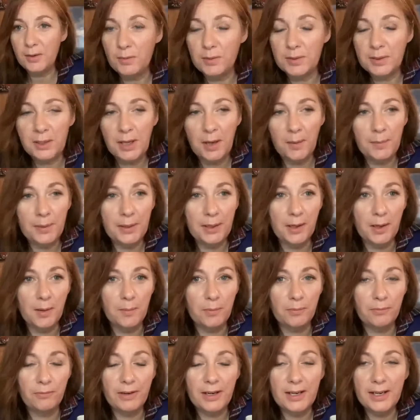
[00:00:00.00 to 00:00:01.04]
he was coming
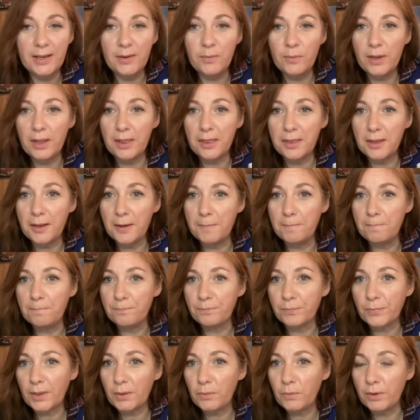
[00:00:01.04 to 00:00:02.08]
up really with
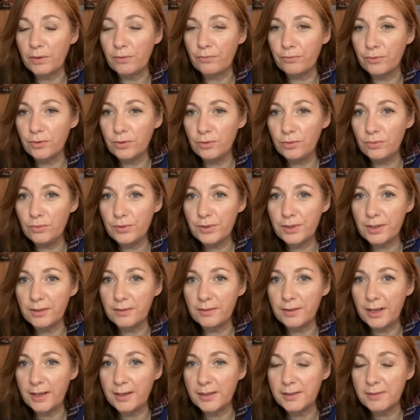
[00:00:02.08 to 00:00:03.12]
rules
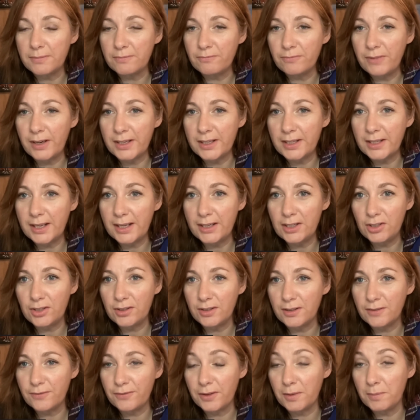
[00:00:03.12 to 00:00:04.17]
and
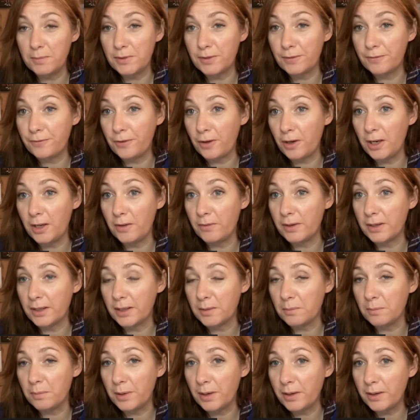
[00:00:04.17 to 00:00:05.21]
regulations for them to follow
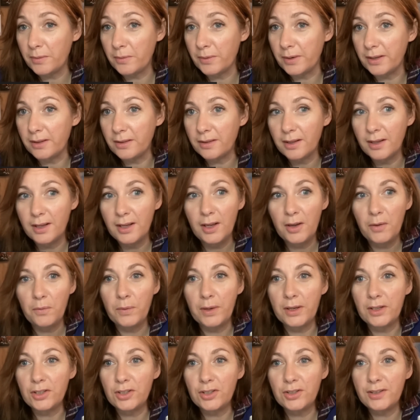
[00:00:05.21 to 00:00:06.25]
and comply with,
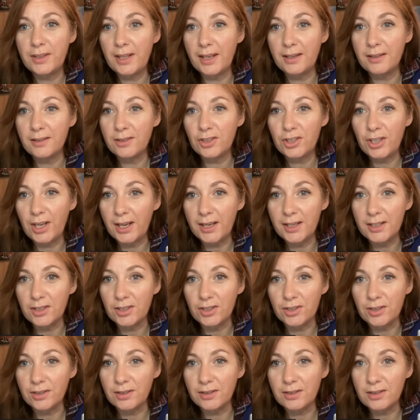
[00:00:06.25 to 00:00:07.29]
which then
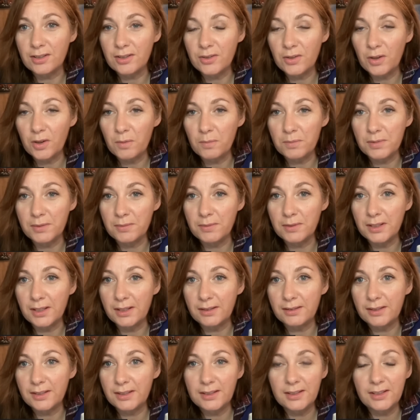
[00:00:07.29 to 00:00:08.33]
changed and stopped and
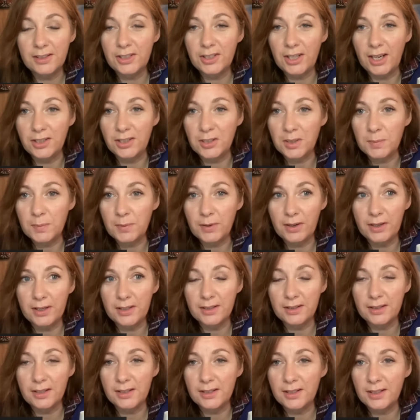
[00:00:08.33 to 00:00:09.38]
changed his
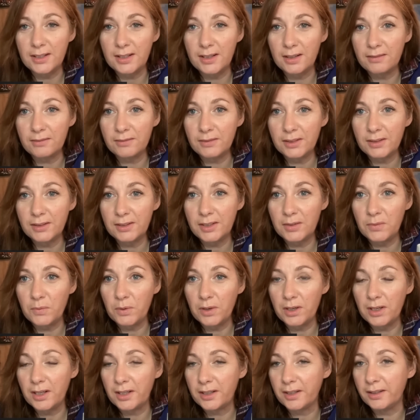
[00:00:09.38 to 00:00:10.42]
mind and they didn't
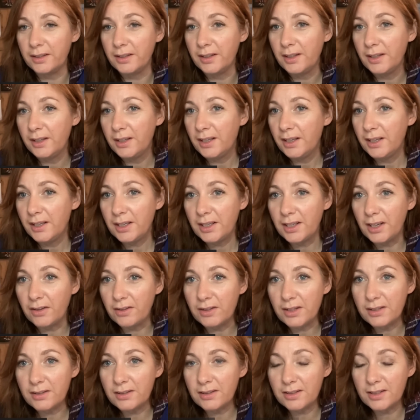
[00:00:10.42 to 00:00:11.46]
work. And, you
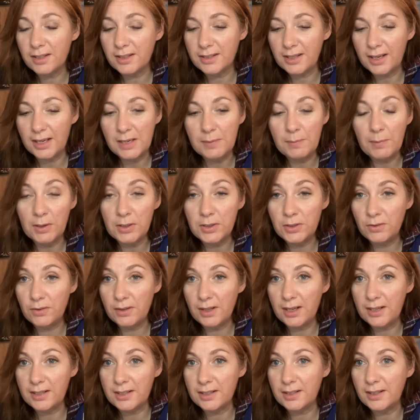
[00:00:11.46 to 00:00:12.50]
know, to say you must do
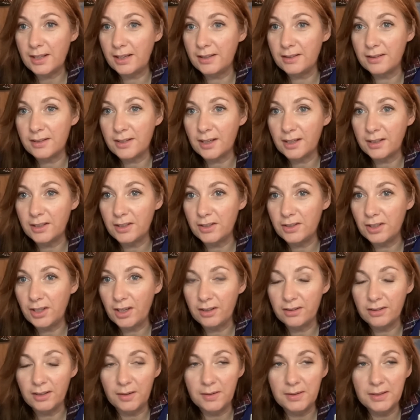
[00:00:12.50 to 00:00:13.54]
this and then suddenly you
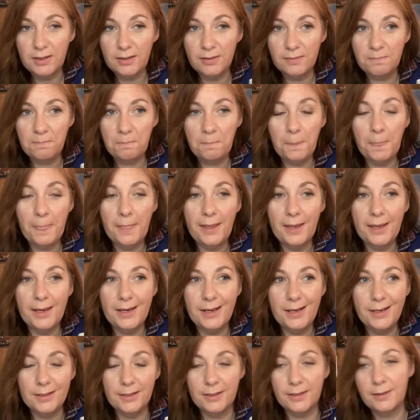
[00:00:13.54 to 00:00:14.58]
don't,
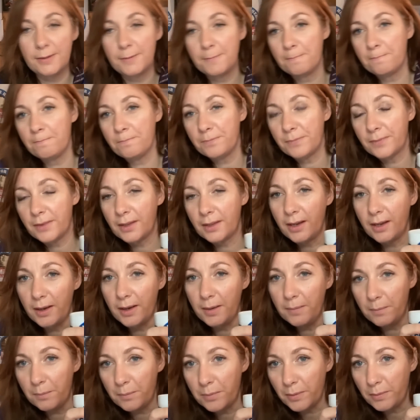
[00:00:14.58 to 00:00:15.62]
it is
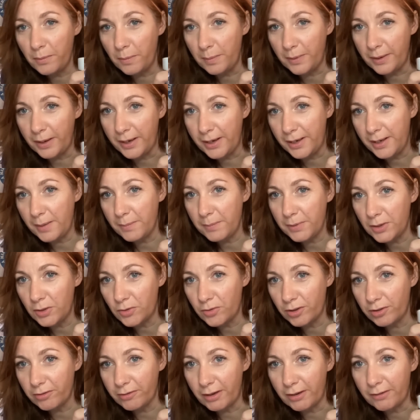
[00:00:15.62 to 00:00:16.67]
probably a bit
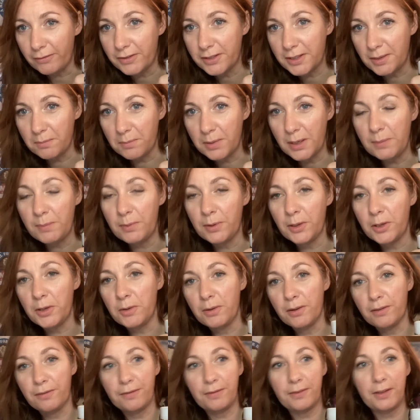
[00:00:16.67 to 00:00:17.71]
triggering for some people
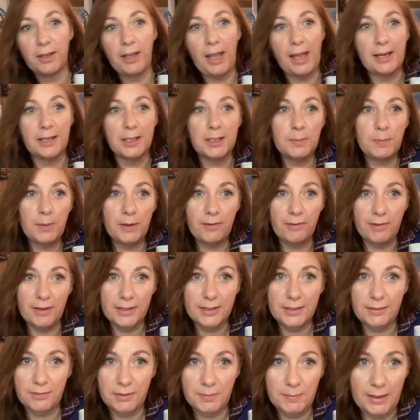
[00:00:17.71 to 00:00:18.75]
who have had
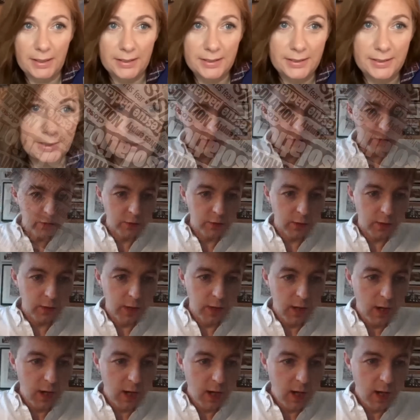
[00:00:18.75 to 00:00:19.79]
experience of domestic abuse.
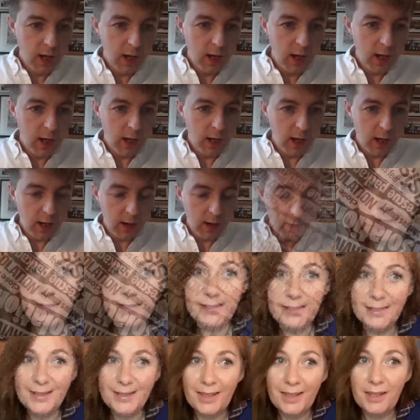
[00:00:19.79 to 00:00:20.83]
Yeah. But
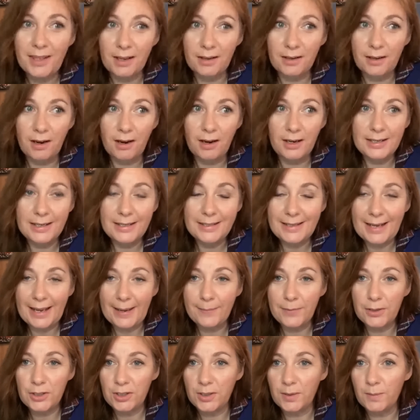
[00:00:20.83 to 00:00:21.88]
there's this other highly
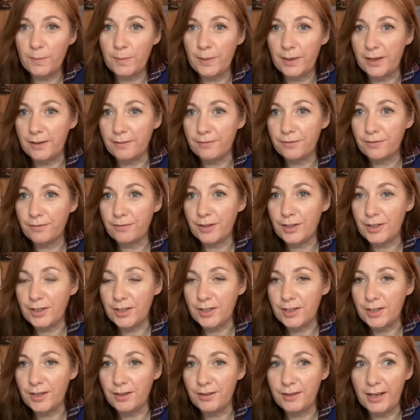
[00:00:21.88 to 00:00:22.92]
damaging bit for
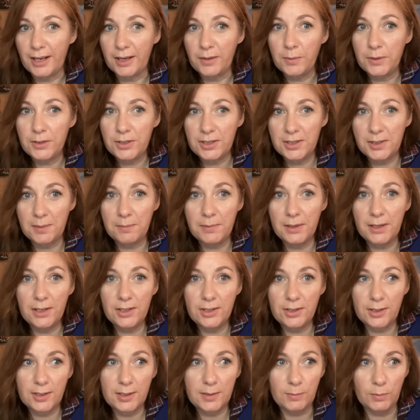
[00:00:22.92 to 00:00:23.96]
Rishi Sunak, which has
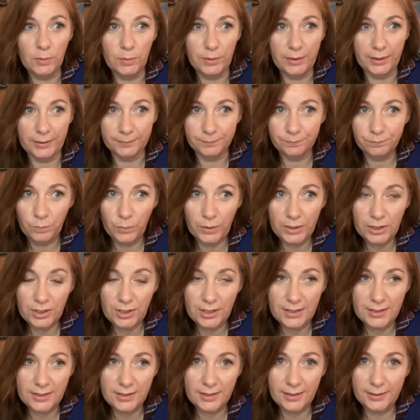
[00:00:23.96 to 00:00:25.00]
emerged this morning,
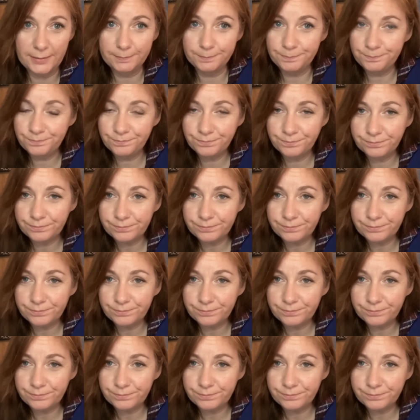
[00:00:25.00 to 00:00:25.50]
which is that